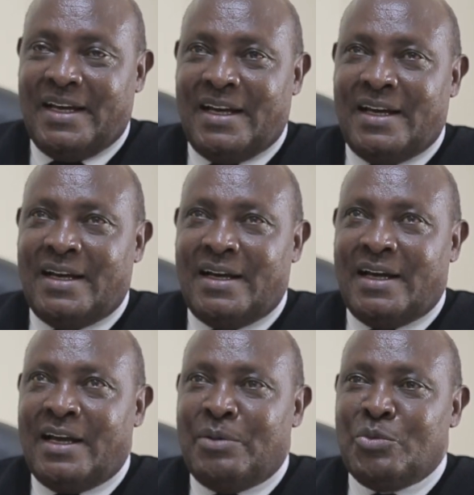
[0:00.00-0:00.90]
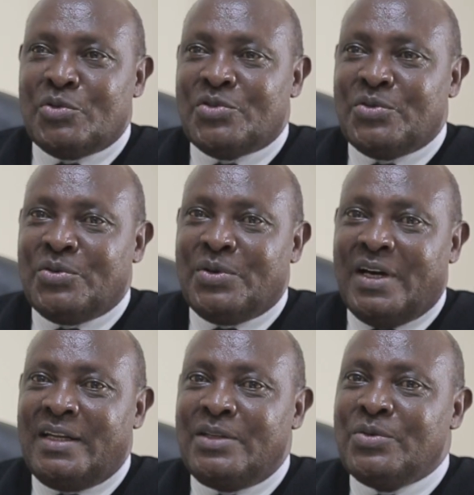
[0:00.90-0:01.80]
I am also
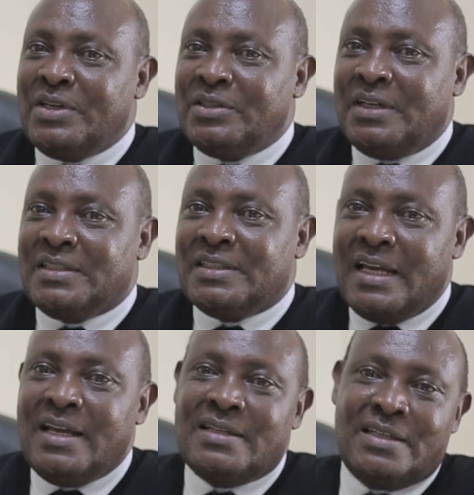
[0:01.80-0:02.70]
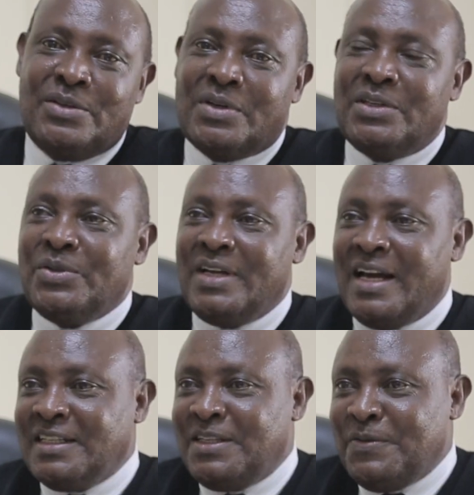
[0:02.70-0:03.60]
a science education
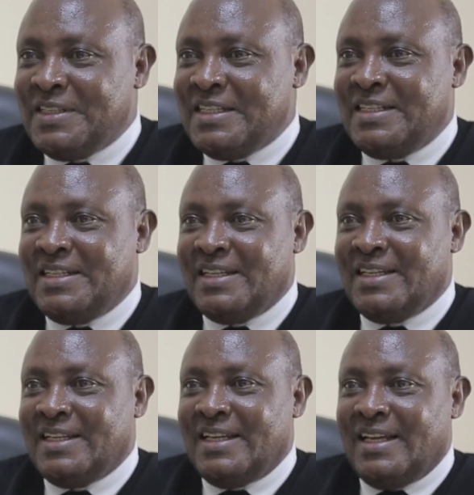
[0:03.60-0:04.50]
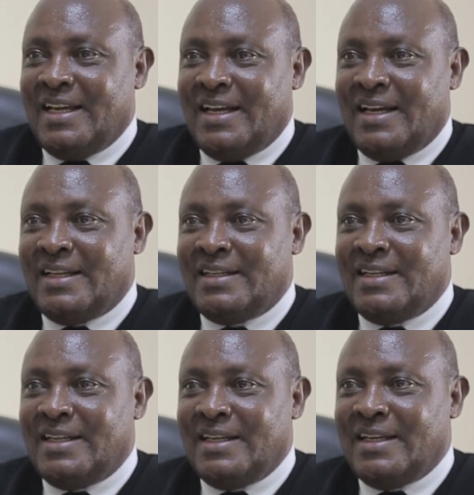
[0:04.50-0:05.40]
activist,
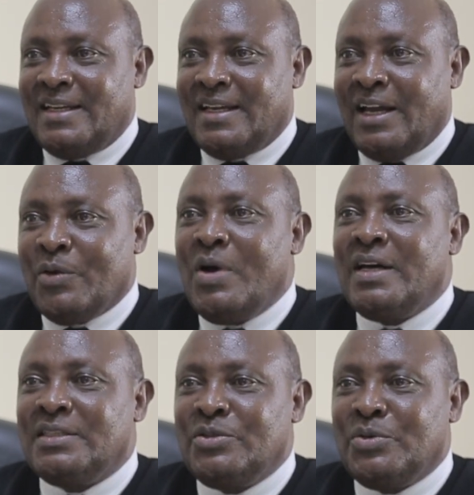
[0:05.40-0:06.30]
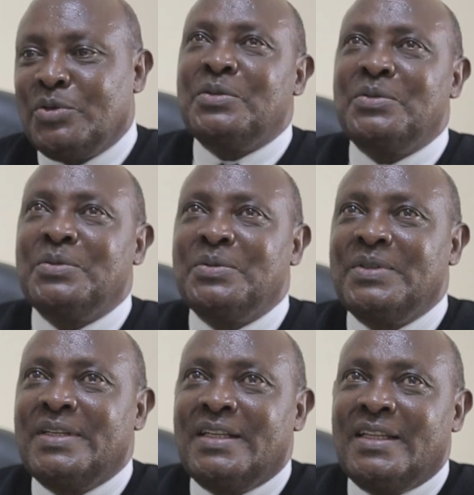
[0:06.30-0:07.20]
and I want
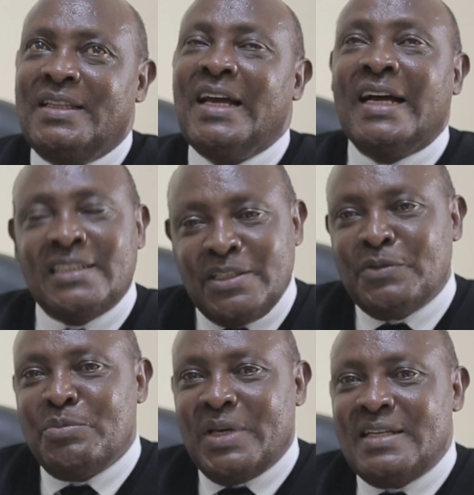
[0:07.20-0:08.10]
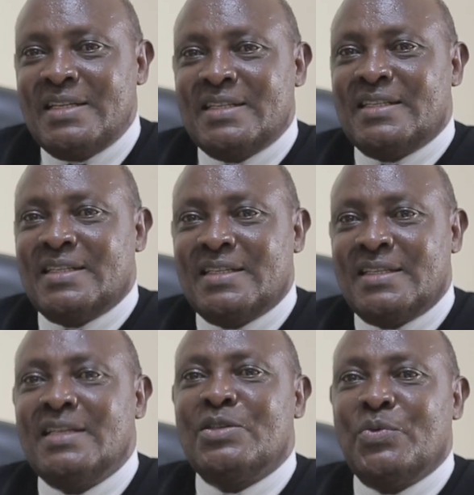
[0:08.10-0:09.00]
the achievements
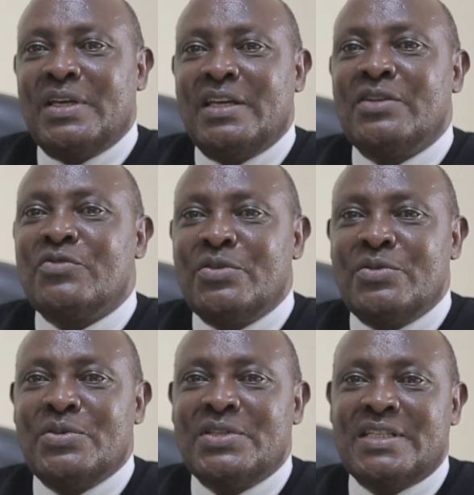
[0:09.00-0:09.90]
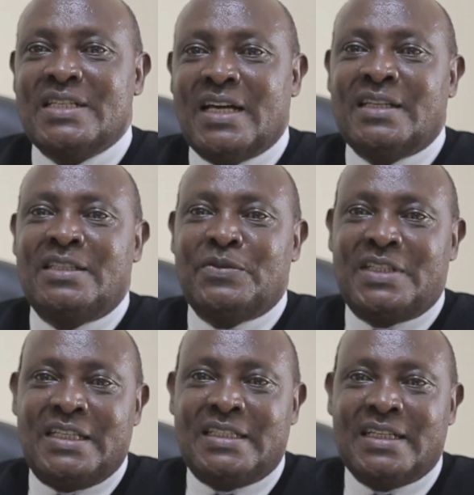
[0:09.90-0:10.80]
since we introduced
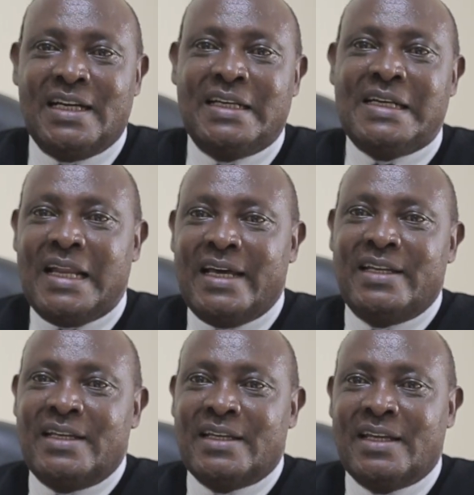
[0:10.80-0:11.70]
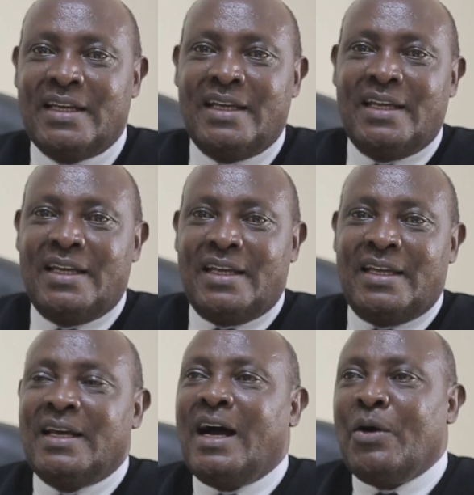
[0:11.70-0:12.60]
active teaching and learning
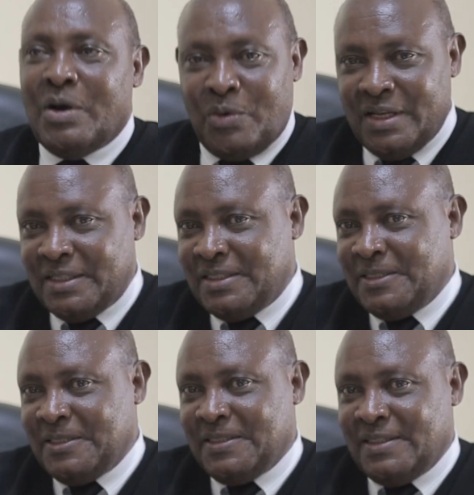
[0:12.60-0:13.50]
in our college.